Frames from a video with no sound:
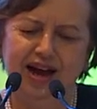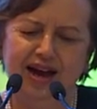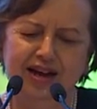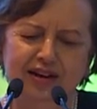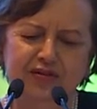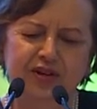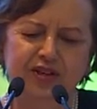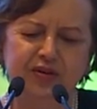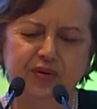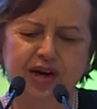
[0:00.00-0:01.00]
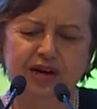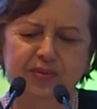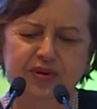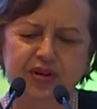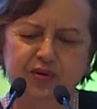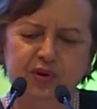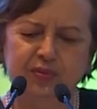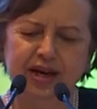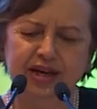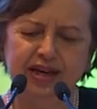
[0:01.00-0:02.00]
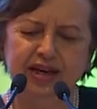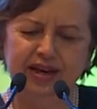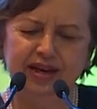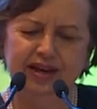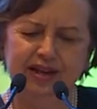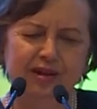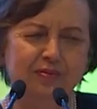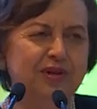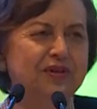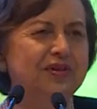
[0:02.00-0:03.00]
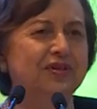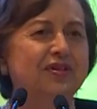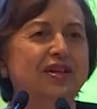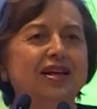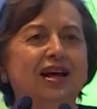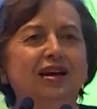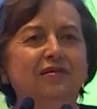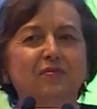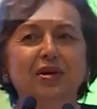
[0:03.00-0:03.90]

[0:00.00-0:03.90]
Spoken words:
I have described central banking, the business that I have